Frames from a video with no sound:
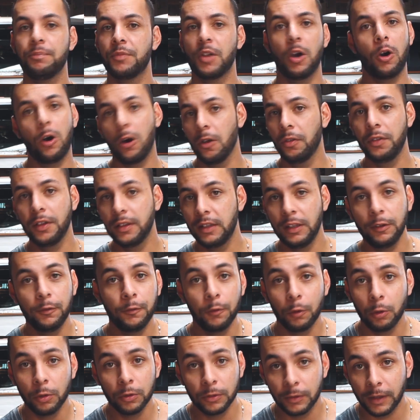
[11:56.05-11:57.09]
the
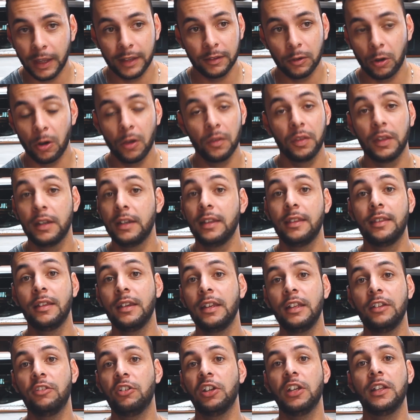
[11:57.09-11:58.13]
R34 and
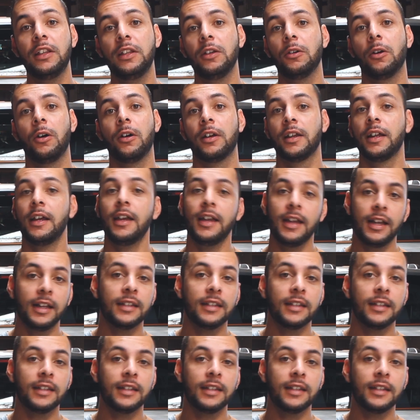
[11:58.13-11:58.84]
R33 GTR